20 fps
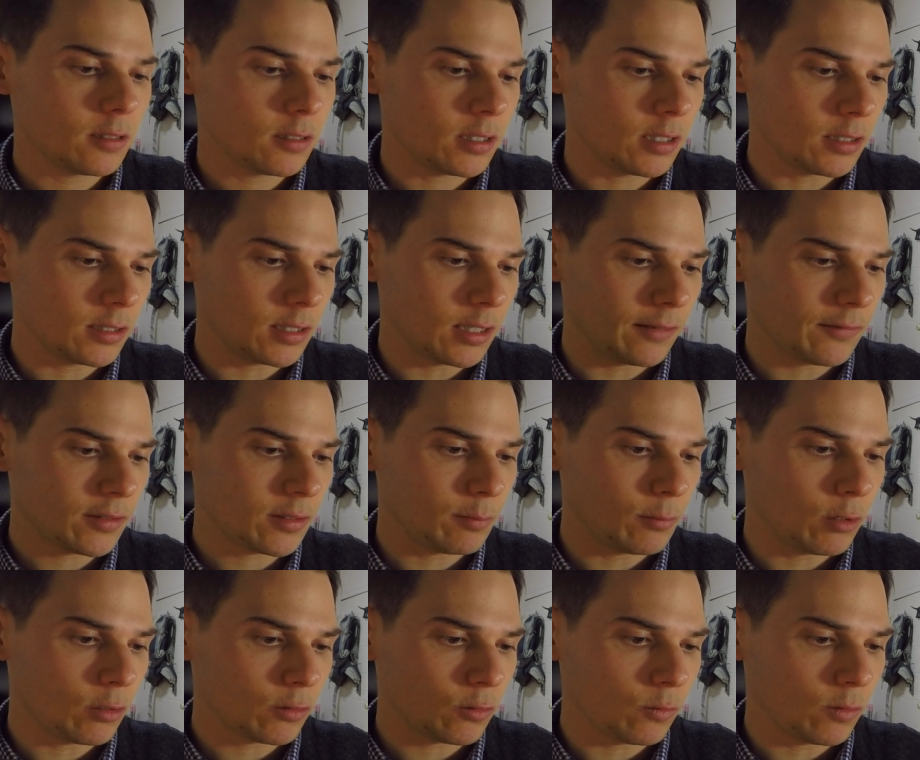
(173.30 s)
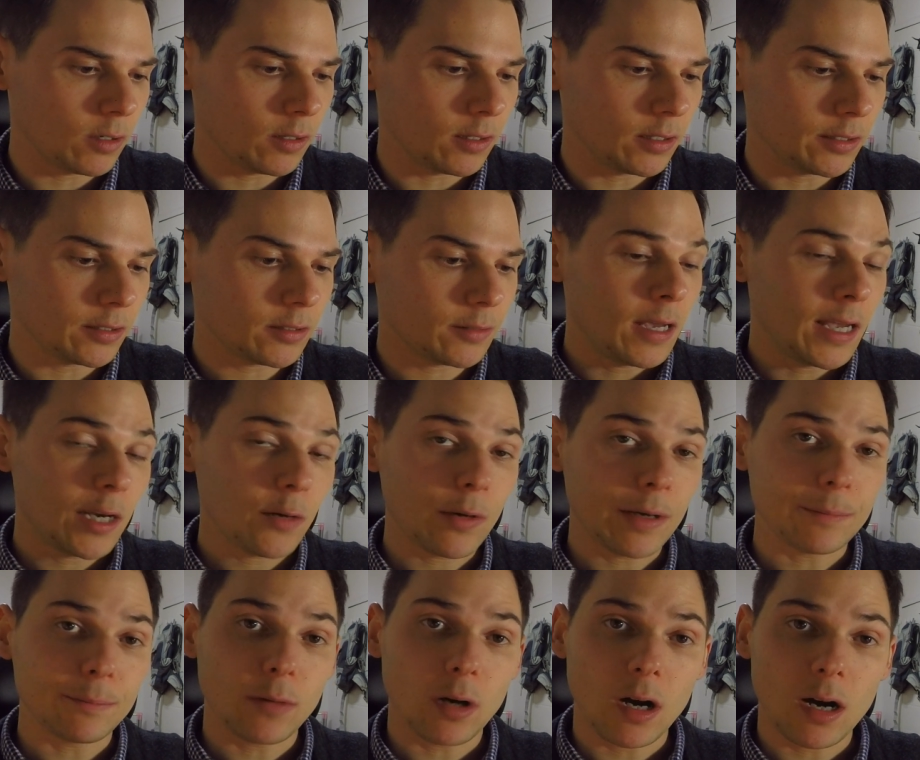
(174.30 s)
since I've smoked one of these.
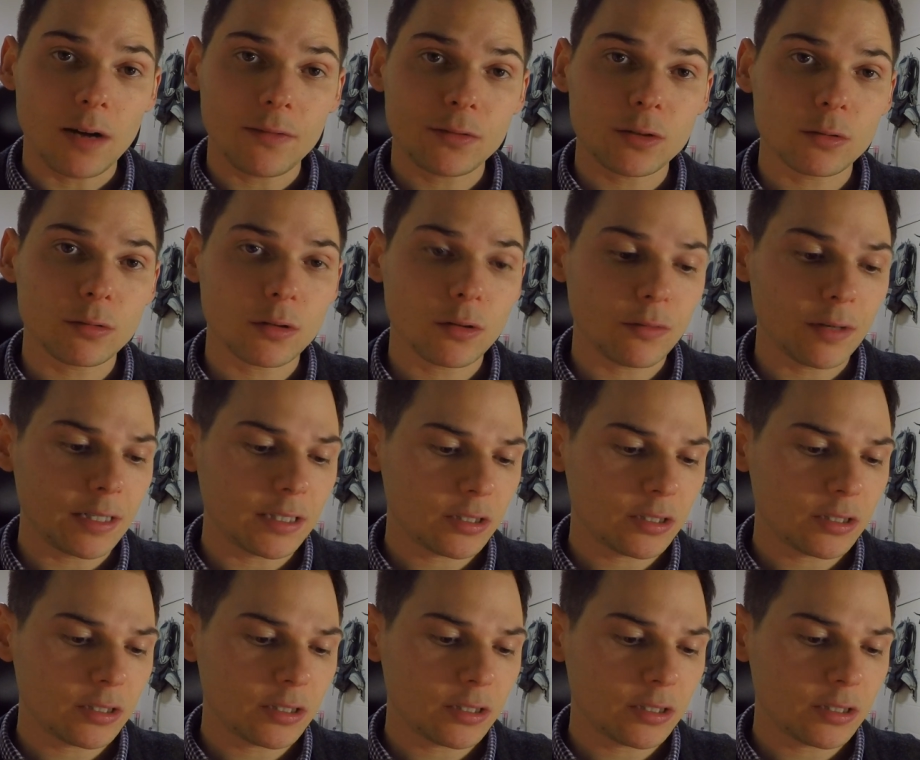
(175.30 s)
Anyway, off to a great